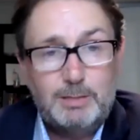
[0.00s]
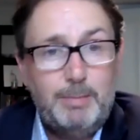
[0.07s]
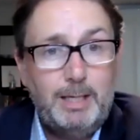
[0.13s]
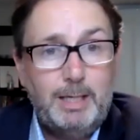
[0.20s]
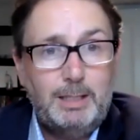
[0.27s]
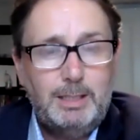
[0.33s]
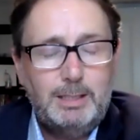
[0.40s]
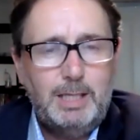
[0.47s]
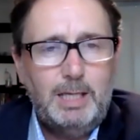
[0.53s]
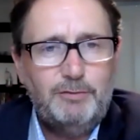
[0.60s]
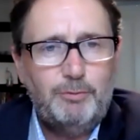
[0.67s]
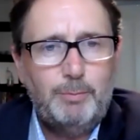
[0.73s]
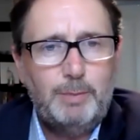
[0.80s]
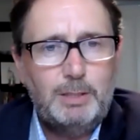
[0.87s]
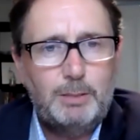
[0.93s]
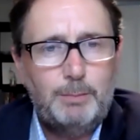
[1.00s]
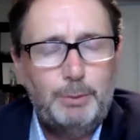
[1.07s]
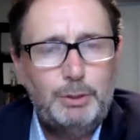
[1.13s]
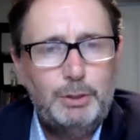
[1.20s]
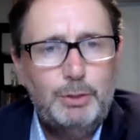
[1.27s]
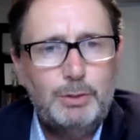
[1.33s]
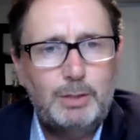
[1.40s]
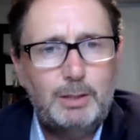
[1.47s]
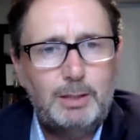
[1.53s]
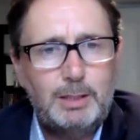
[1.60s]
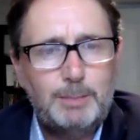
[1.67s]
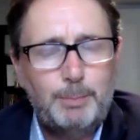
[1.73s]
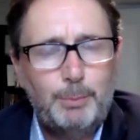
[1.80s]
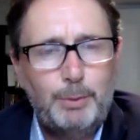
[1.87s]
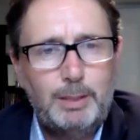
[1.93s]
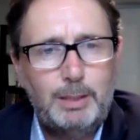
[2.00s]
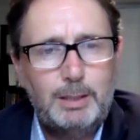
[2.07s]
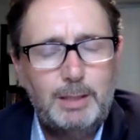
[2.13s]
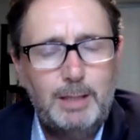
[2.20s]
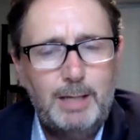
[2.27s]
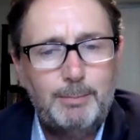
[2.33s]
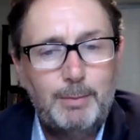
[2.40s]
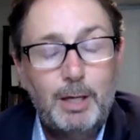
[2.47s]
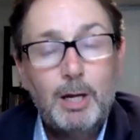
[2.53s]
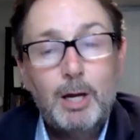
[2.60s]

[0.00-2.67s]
make any sense for me to produce at this point in time.